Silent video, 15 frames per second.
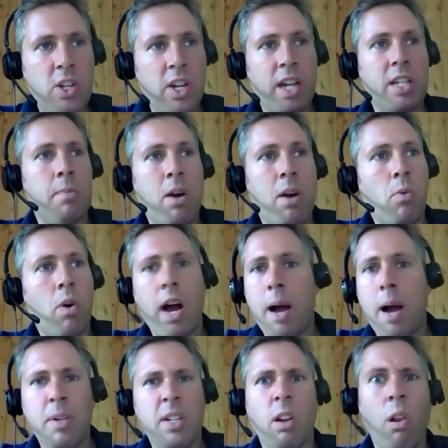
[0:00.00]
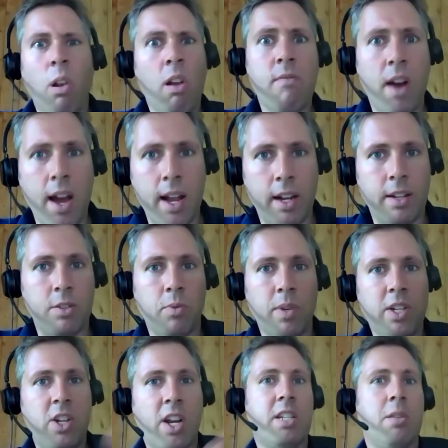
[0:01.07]
chat about what happened on Love Island.
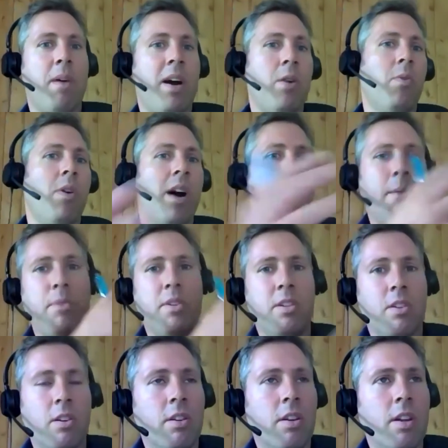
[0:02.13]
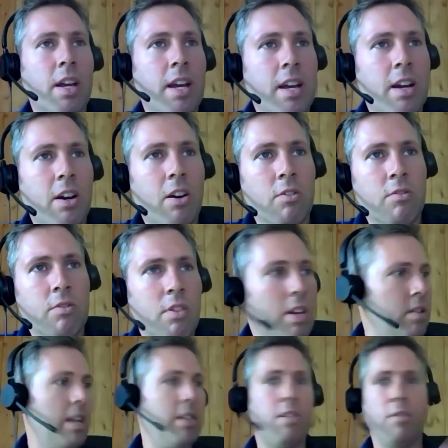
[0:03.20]
We chat about what happened on
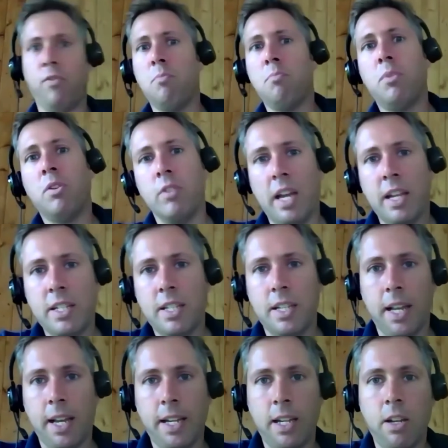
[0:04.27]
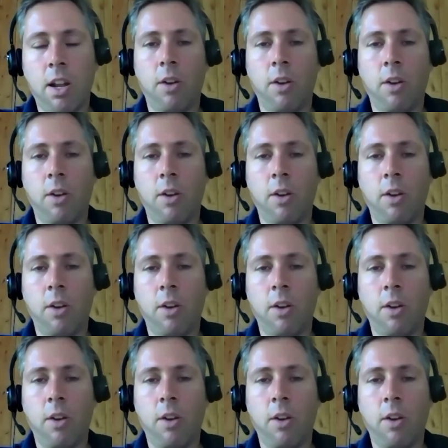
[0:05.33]
at the football yesterday.